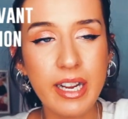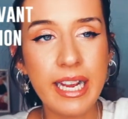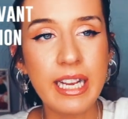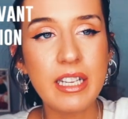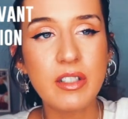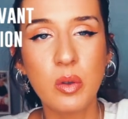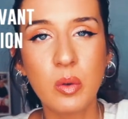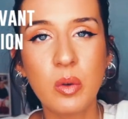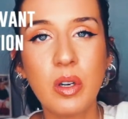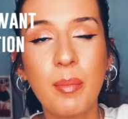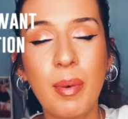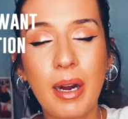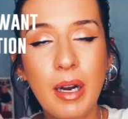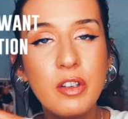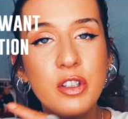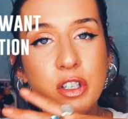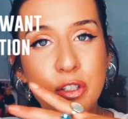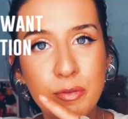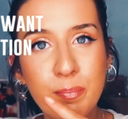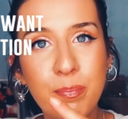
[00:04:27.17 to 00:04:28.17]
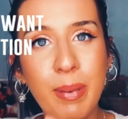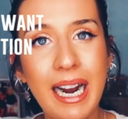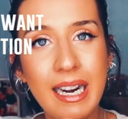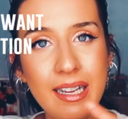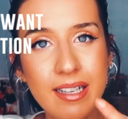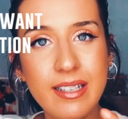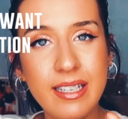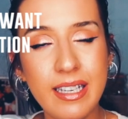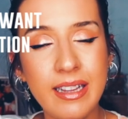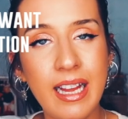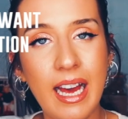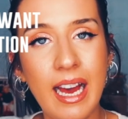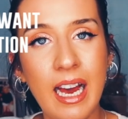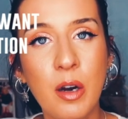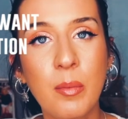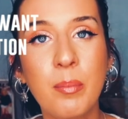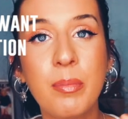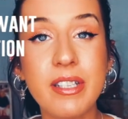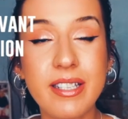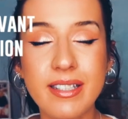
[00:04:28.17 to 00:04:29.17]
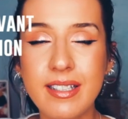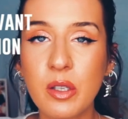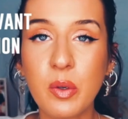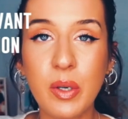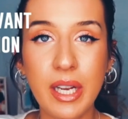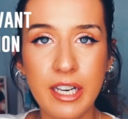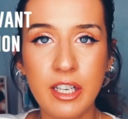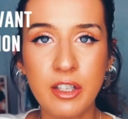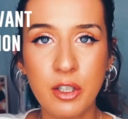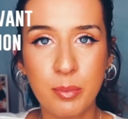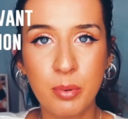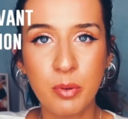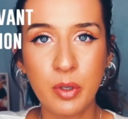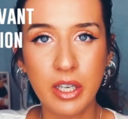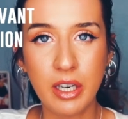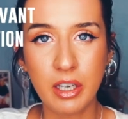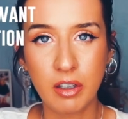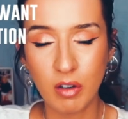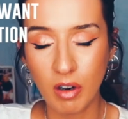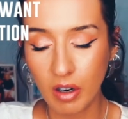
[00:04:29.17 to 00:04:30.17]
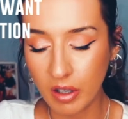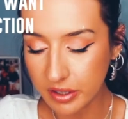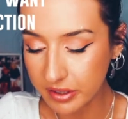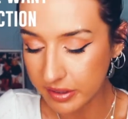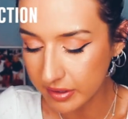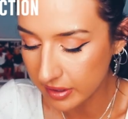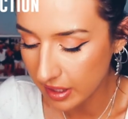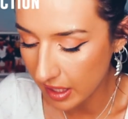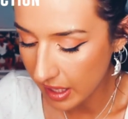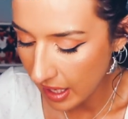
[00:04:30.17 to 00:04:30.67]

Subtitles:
It's all about just balancing that out but still getting your point across.